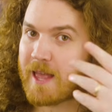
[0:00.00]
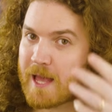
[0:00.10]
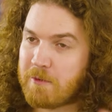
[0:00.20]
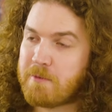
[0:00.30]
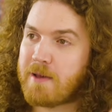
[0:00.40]

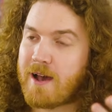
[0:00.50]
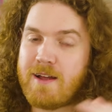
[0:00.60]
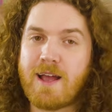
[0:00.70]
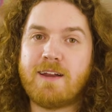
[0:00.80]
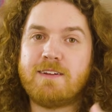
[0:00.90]
how
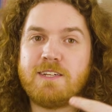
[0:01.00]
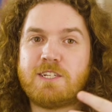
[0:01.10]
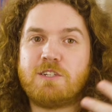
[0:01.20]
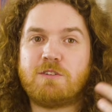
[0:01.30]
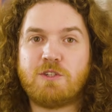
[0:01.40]
about an
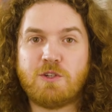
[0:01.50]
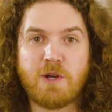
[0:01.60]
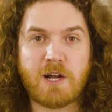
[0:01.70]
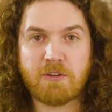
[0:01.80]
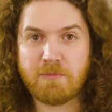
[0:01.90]
additional
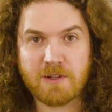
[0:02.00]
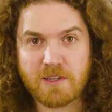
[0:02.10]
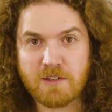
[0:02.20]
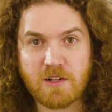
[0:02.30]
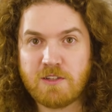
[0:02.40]
$200
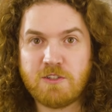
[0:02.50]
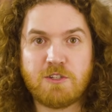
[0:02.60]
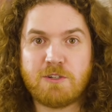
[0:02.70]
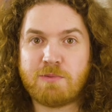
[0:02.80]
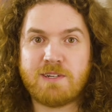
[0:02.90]
million
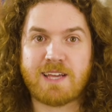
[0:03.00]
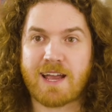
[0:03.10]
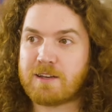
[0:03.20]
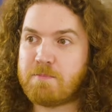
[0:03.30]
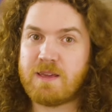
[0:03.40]
to
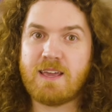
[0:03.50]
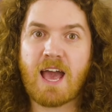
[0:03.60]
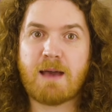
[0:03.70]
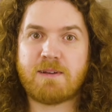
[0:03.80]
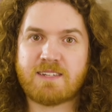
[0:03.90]
protect bee
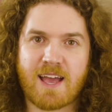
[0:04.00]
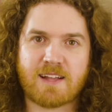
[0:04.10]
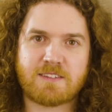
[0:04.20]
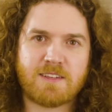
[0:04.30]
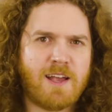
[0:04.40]

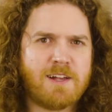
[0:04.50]
habitats,